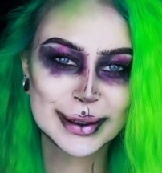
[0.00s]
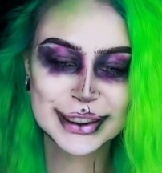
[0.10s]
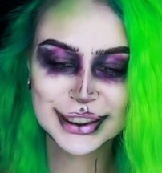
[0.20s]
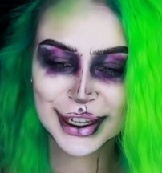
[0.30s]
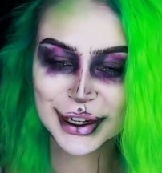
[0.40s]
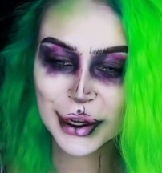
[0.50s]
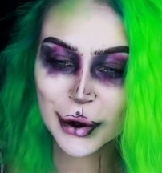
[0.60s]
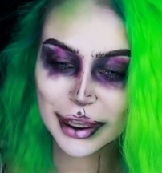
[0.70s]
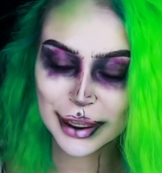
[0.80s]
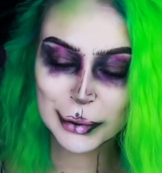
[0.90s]
I'm just gonna
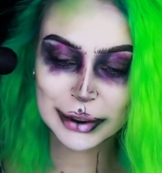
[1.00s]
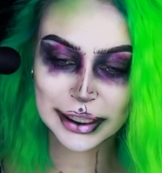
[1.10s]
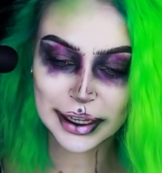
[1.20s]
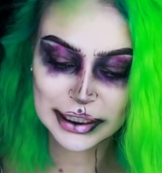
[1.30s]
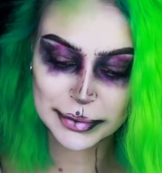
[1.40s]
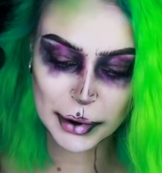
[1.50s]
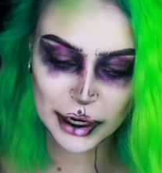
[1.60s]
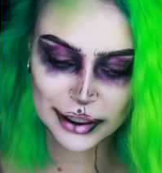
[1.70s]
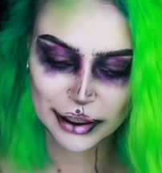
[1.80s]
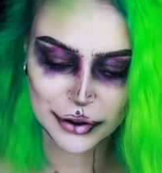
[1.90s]
go in with the
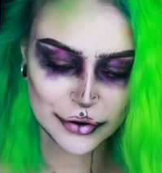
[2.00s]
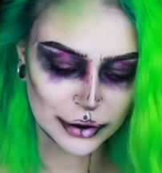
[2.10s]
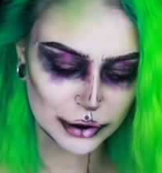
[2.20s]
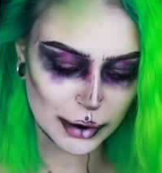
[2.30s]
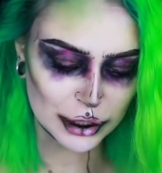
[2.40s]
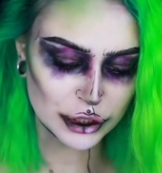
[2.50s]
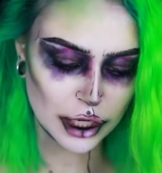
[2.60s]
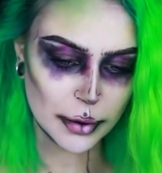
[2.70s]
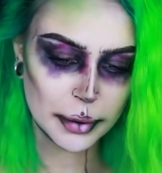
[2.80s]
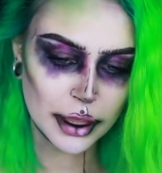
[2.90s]
sparkler from the Body
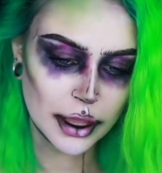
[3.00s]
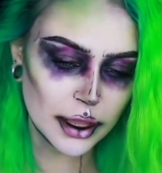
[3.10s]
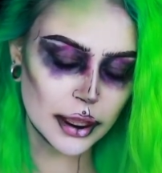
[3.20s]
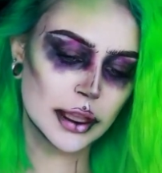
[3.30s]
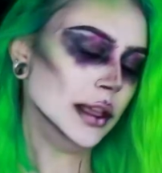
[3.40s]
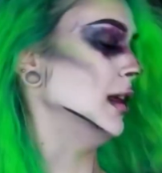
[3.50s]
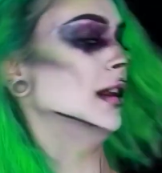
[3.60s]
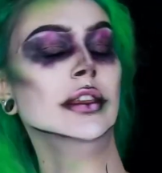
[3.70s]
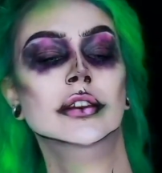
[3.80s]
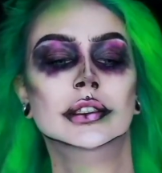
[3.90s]
Shop
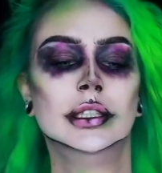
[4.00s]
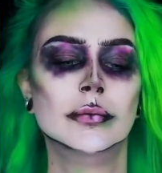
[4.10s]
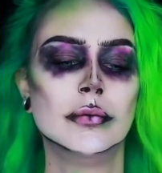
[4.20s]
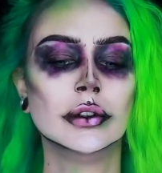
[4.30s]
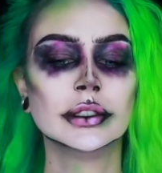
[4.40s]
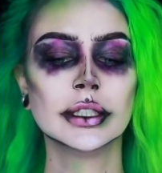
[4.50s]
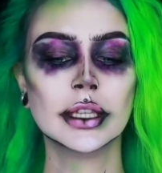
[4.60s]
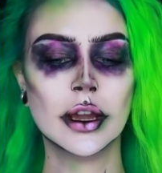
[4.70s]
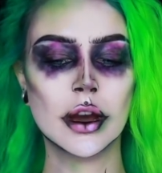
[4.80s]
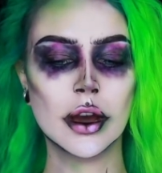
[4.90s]
and use it
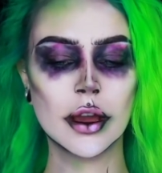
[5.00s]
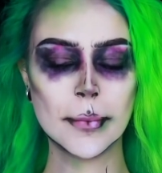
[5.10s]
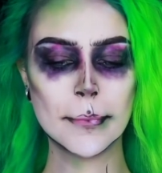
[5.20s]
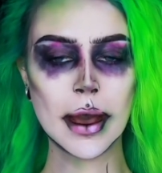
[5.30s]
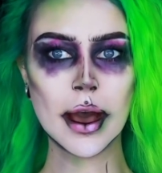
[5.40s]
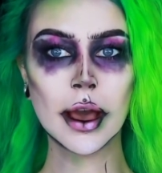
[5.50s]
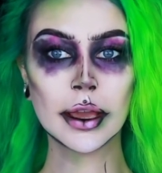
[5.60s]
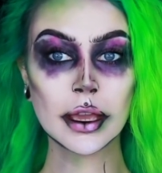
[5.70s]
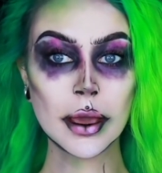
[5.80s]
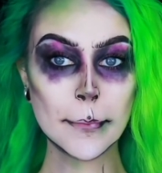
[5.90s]
mostly on my